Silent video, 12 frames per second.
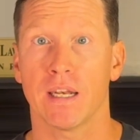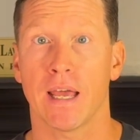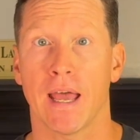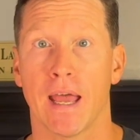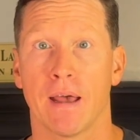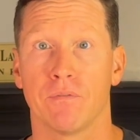to
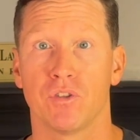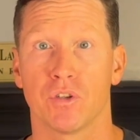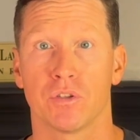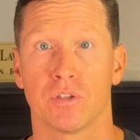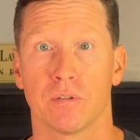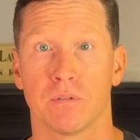have
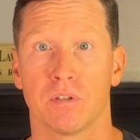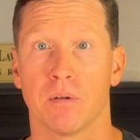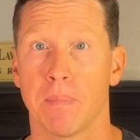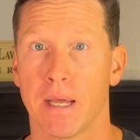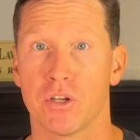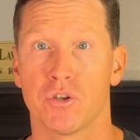just to
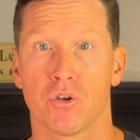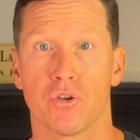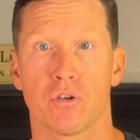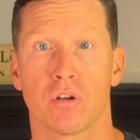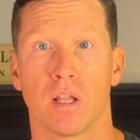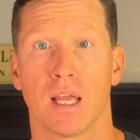make sure
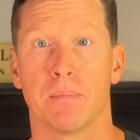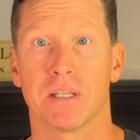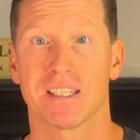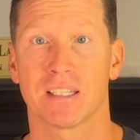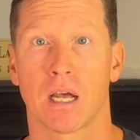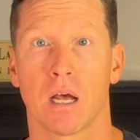your claim is
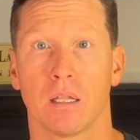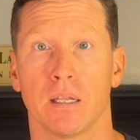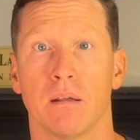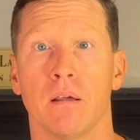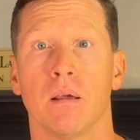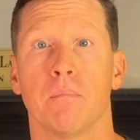solid,